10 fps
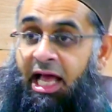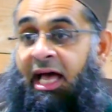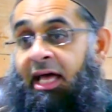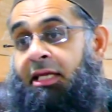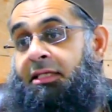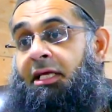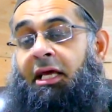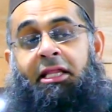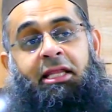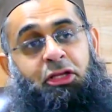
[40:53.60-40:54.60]

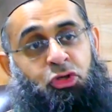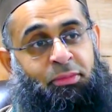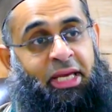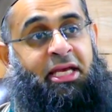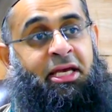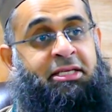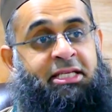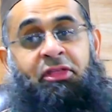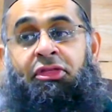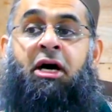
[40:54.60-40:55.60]
And then you make her
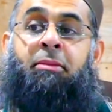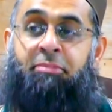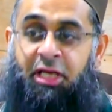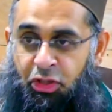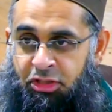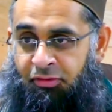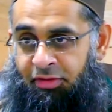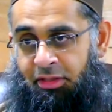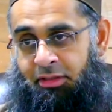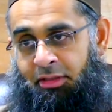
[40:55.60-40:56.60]
death come because of
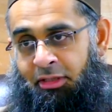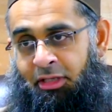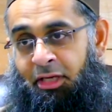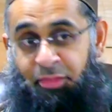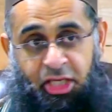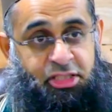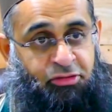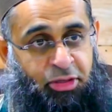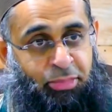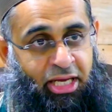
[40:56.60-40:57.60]
it, because of
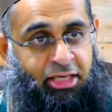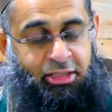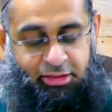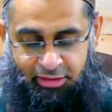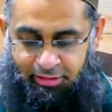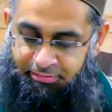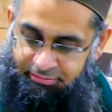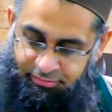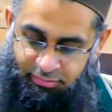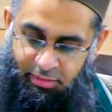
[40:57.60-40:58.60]
her blindness.
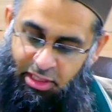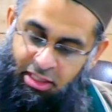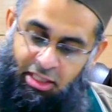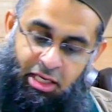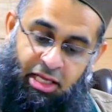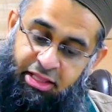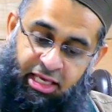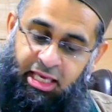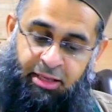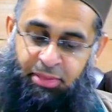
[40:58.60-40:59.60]
They
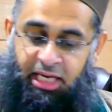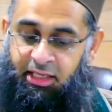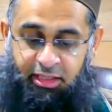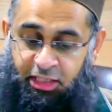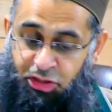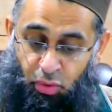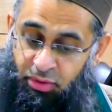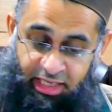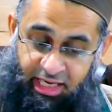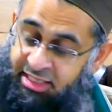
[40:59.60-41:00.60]
came back and they told
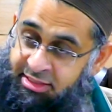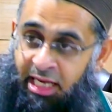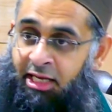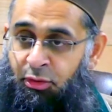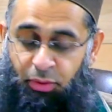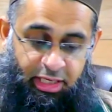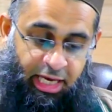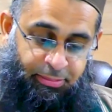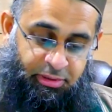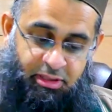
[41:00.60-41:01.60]
her exactly what had
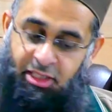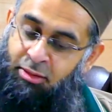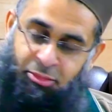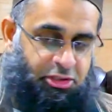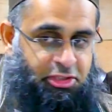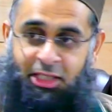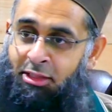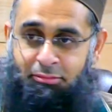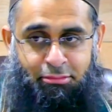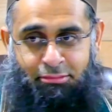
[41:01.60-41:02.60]
happened, but she